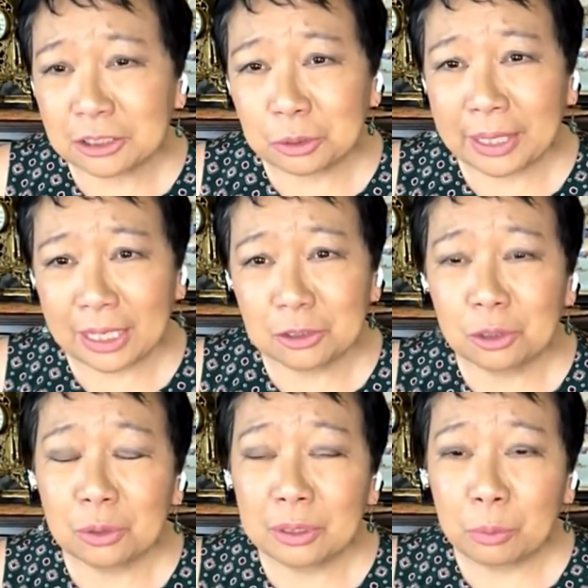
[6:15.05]

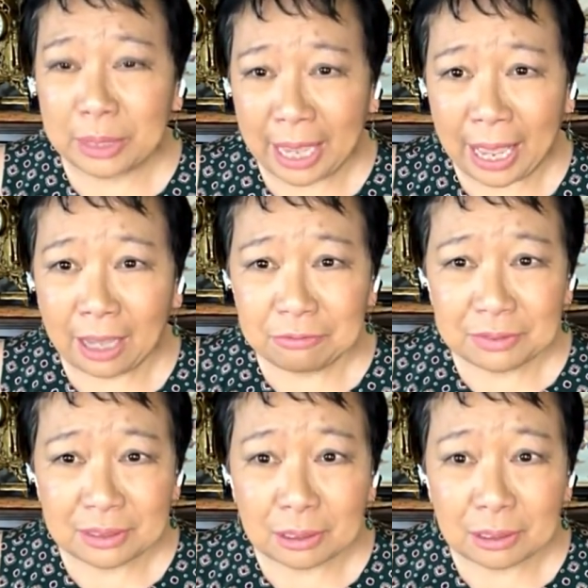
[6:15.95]
education we have,